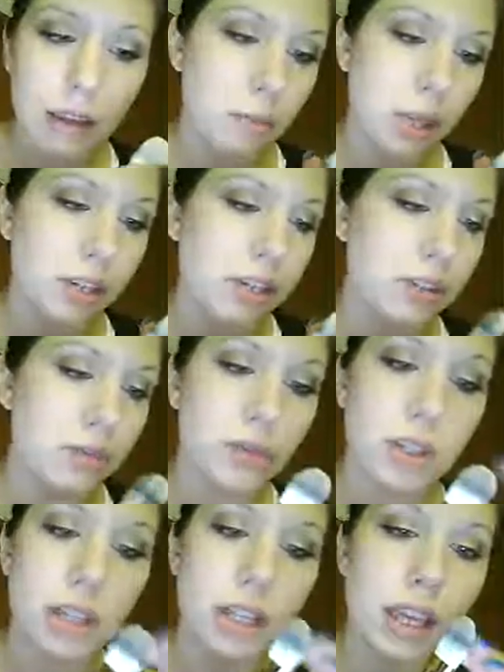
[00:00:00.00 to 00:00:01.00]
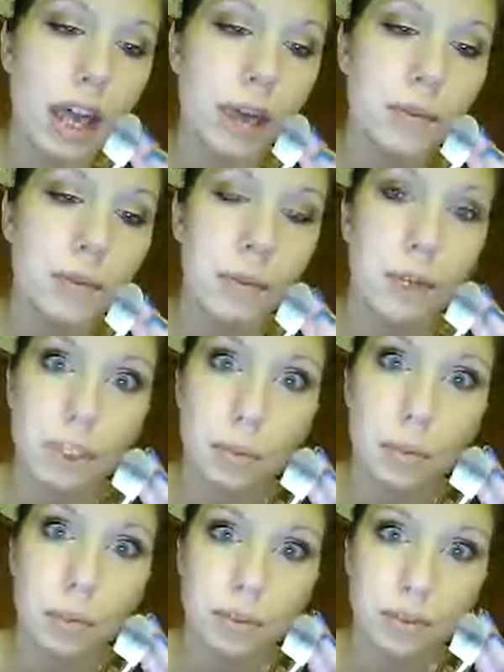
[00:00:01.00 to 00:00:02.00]
and it just really helps push the
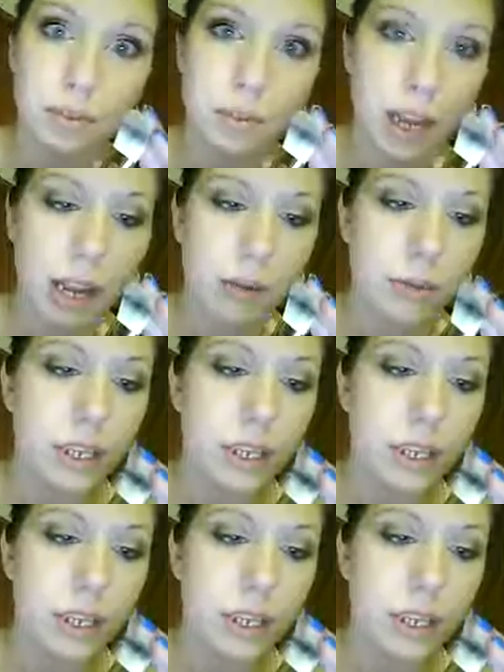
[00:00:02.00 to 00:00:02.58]
bristles around.